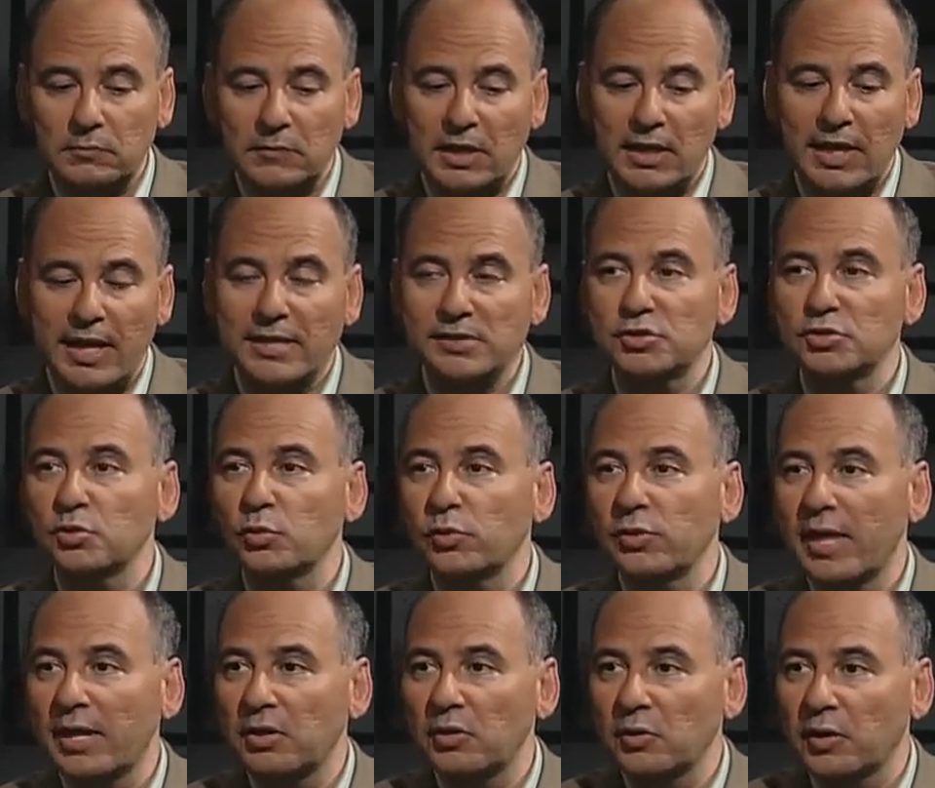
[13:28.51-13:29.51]
It has to do with
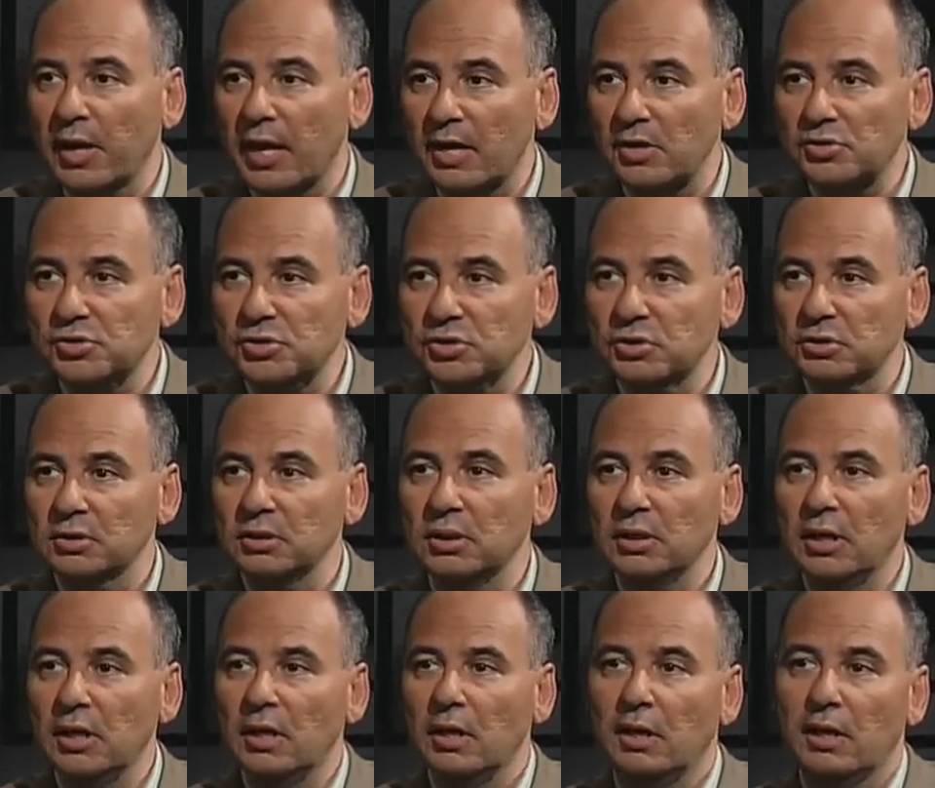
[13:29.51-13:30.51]
education.
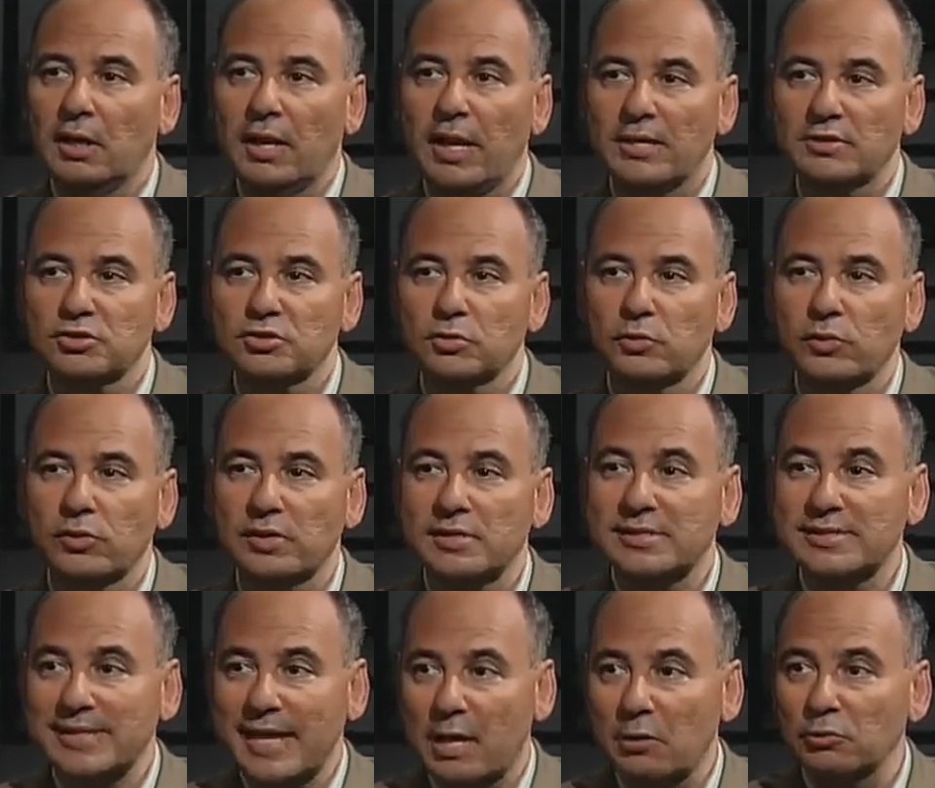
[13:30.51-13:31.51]
It has to do with a
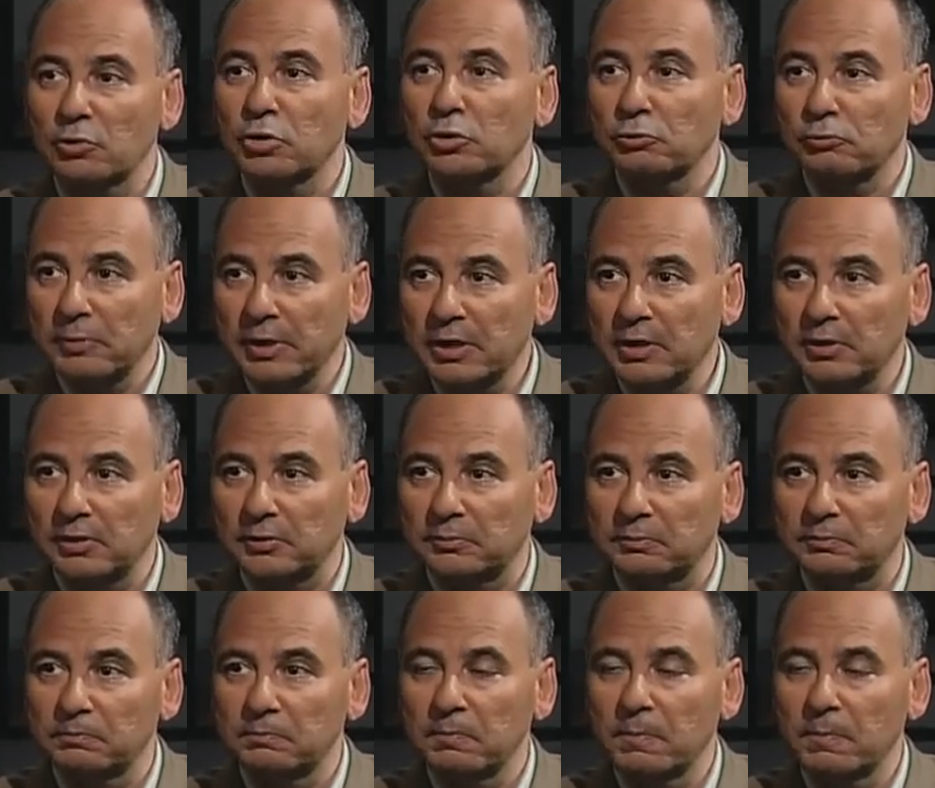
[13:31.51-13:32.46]
sound curriculum.